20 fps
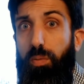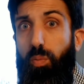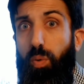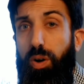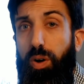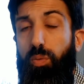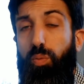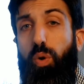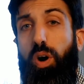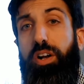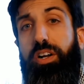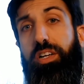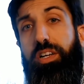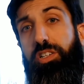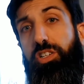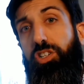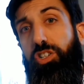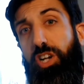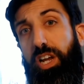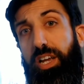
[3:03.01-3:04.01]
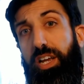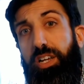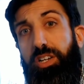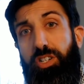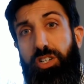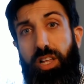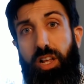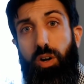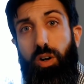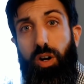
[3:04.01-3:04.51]
When one
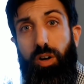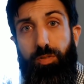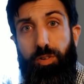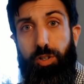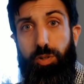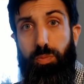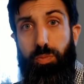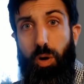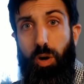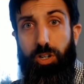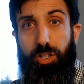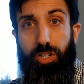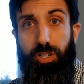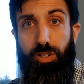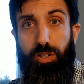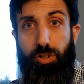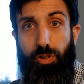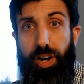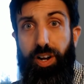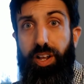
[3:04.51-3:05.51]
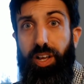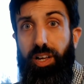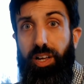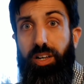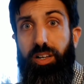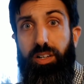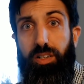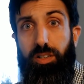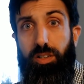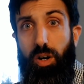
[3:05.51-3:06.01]
exchange that offers margin trading
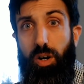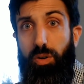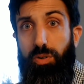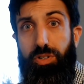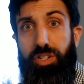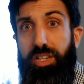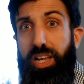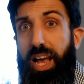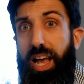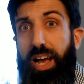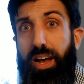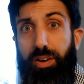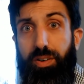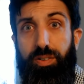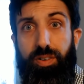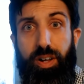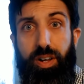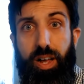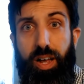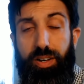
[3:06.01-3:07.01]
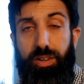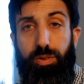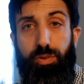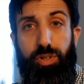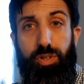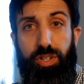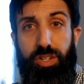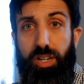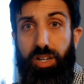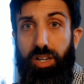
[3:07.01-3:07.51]
goes down and you
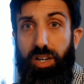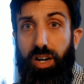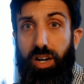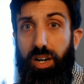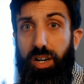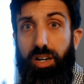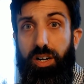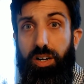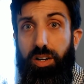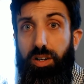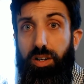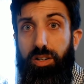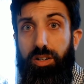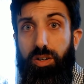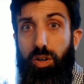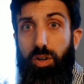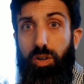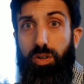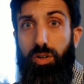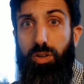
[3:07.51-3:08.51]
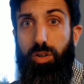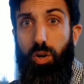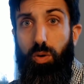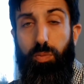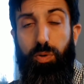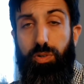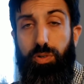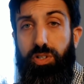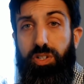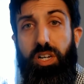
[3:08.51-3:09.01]
see
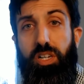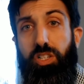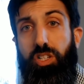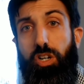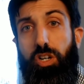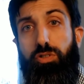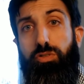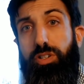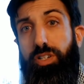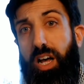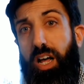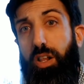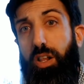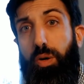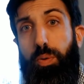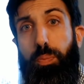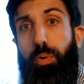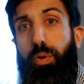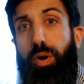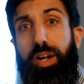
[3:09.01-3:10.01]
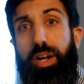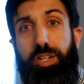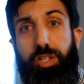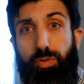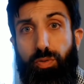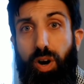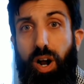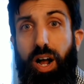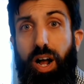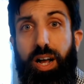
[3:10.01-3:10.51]
almost $600 price
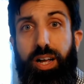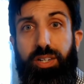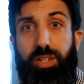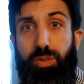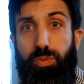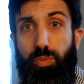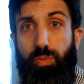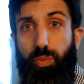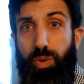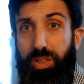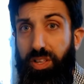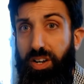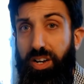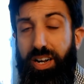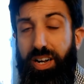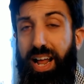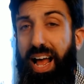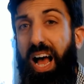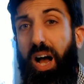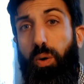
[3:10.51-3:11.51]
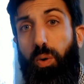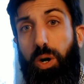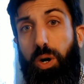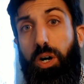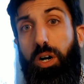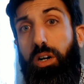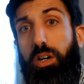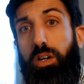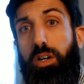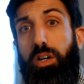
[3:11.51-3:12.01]
rise within an
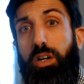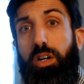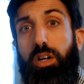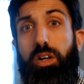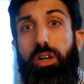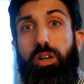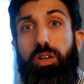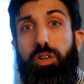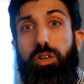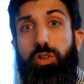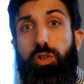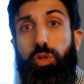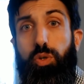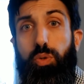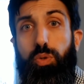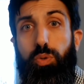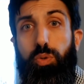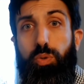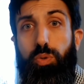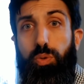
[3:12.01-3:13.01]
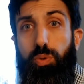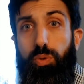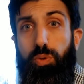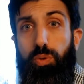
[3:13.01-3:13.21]
hour, you